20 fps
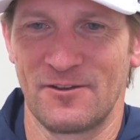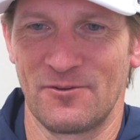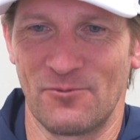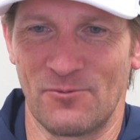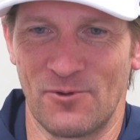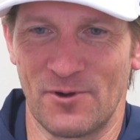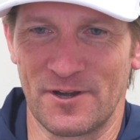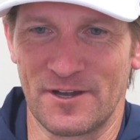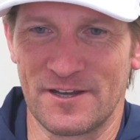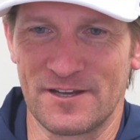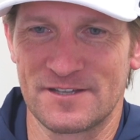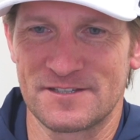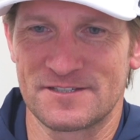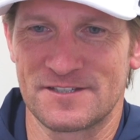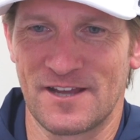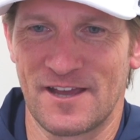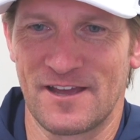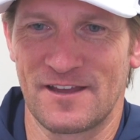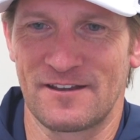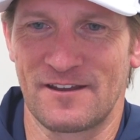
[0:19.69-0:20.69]
what it is
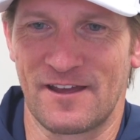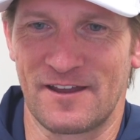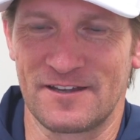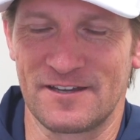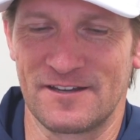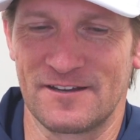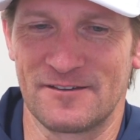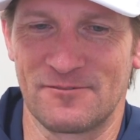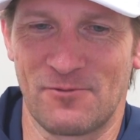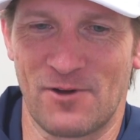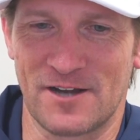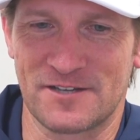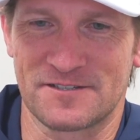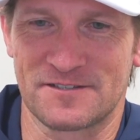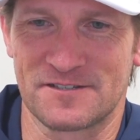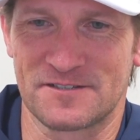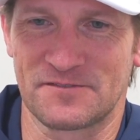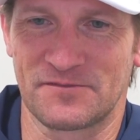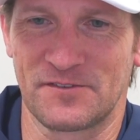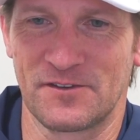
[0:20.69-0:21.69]
yet. I need to watch
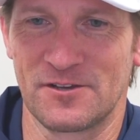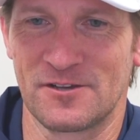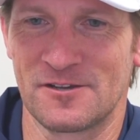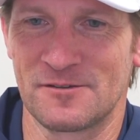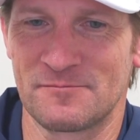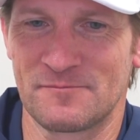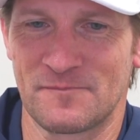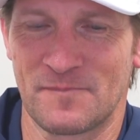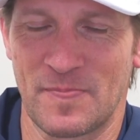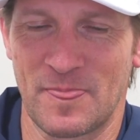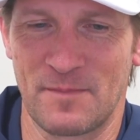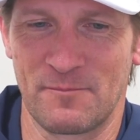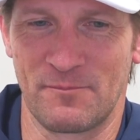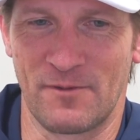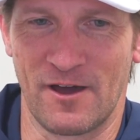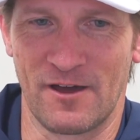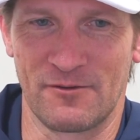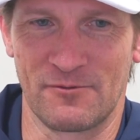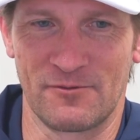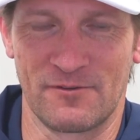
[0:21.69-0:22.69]
this film,
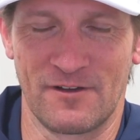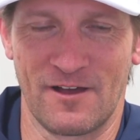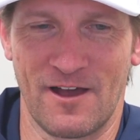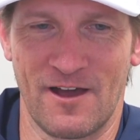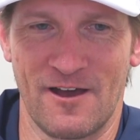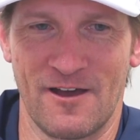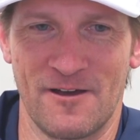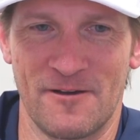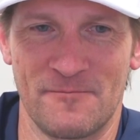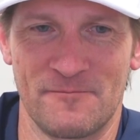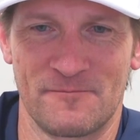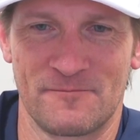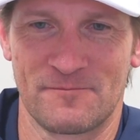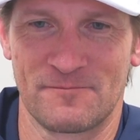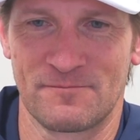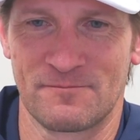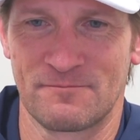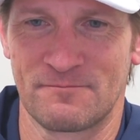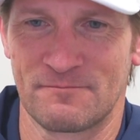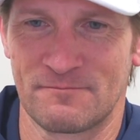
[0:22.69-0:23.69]
but um,
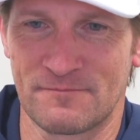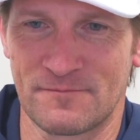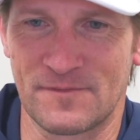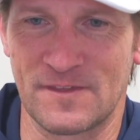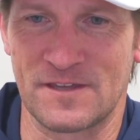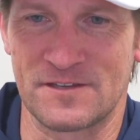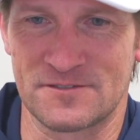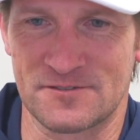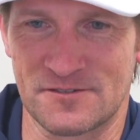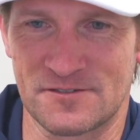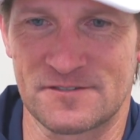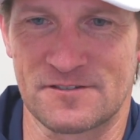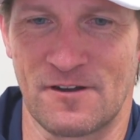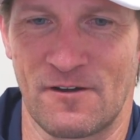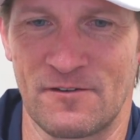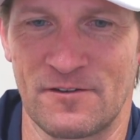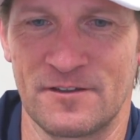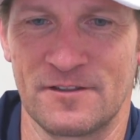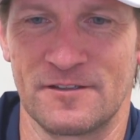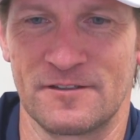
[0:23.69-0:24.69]
things are
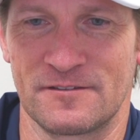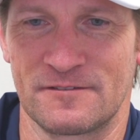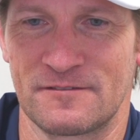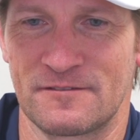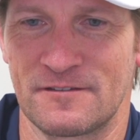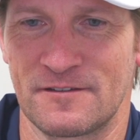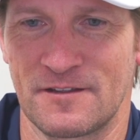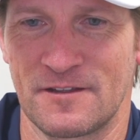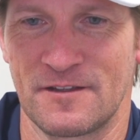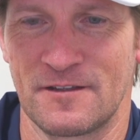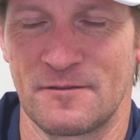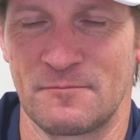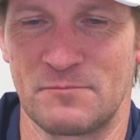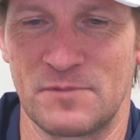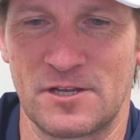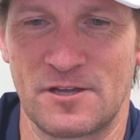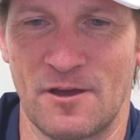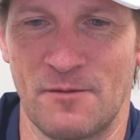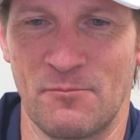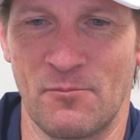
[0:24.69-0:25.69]
starting to
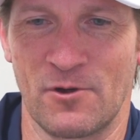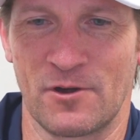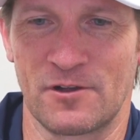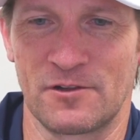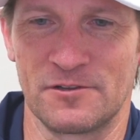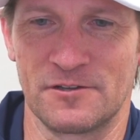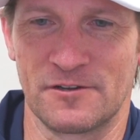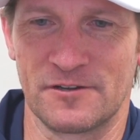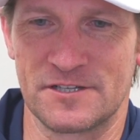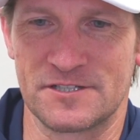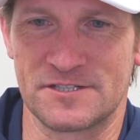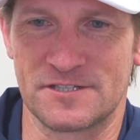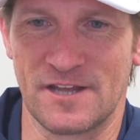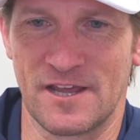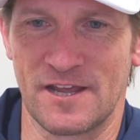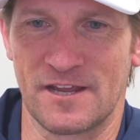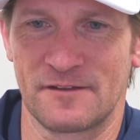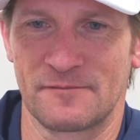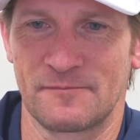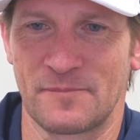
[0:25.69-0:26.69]
become more clear each
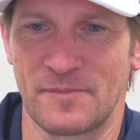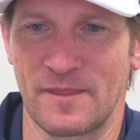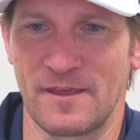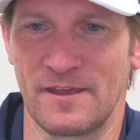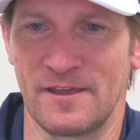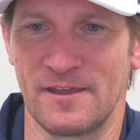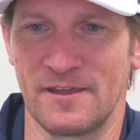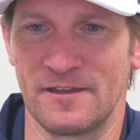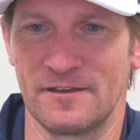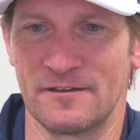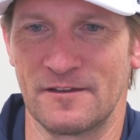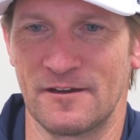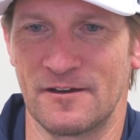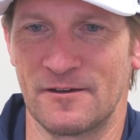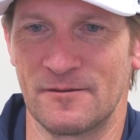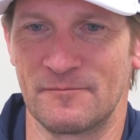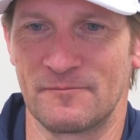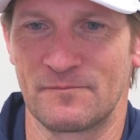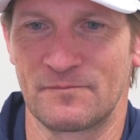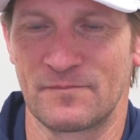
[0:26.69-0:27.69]
day. And
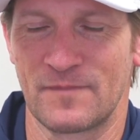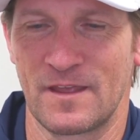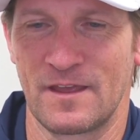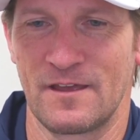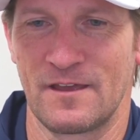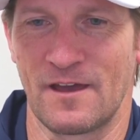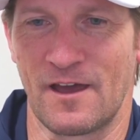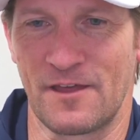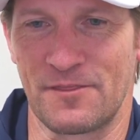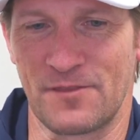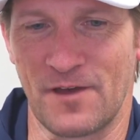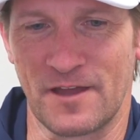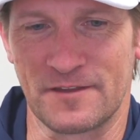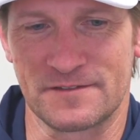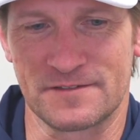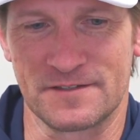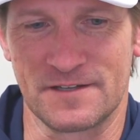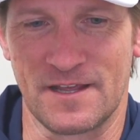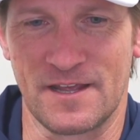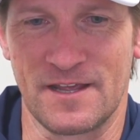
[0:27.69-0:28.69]
um, I
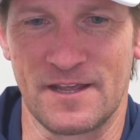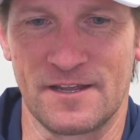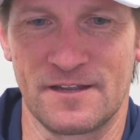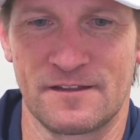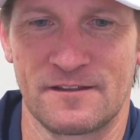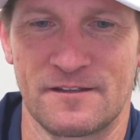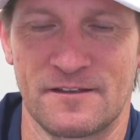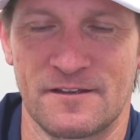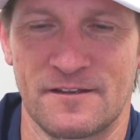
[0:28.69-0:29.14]
thought today